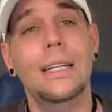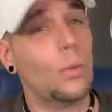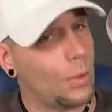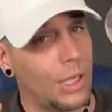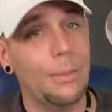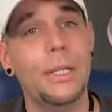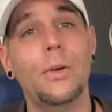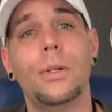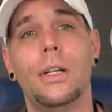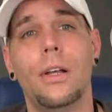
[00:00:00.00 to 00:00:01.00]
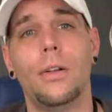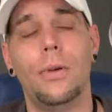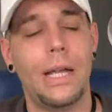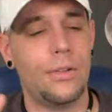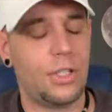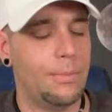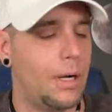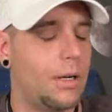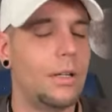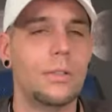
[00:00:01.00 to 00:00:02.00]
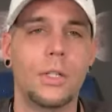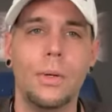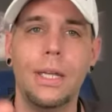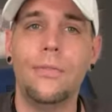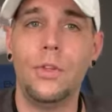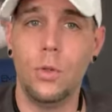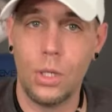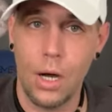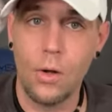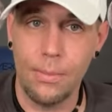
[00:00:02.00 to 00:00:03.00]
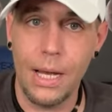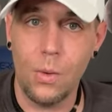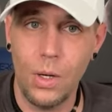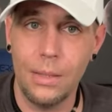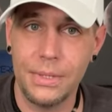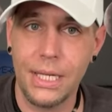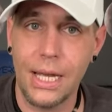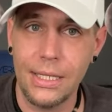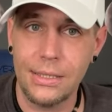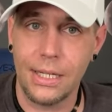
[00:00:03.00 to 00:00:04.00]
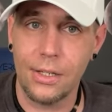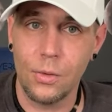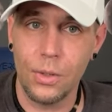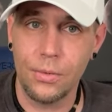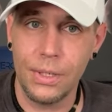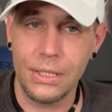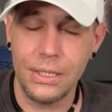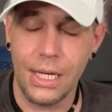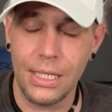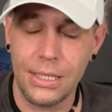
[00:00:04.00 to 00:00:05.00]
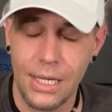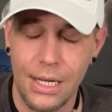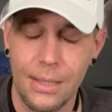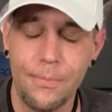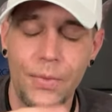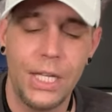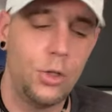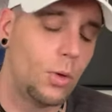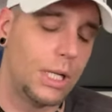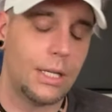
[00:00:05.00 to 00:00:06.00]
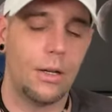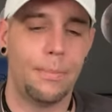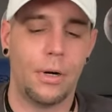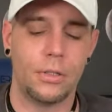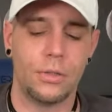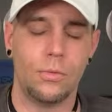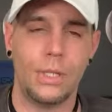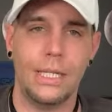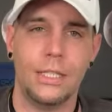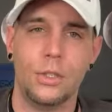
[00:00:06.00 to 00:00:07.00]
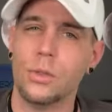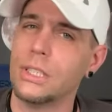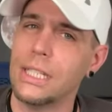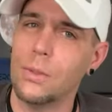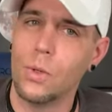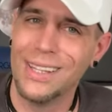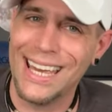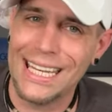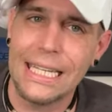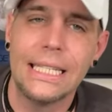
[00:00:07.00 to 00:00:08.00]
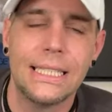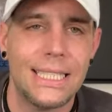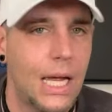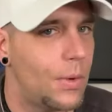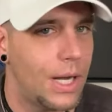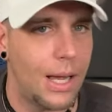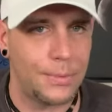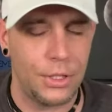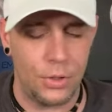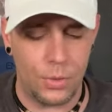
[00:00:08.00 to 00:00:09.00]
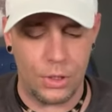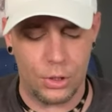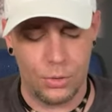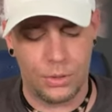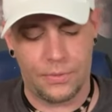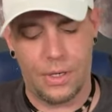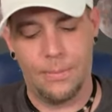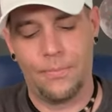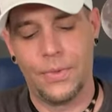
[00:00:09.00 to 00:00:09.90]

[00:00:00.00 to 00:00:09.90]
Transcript: we're going to be doing another round tomorrow. So if you go to my website, tarotwithrich.com, and you click on personal readings, you'll see where that is now an option you can choose from.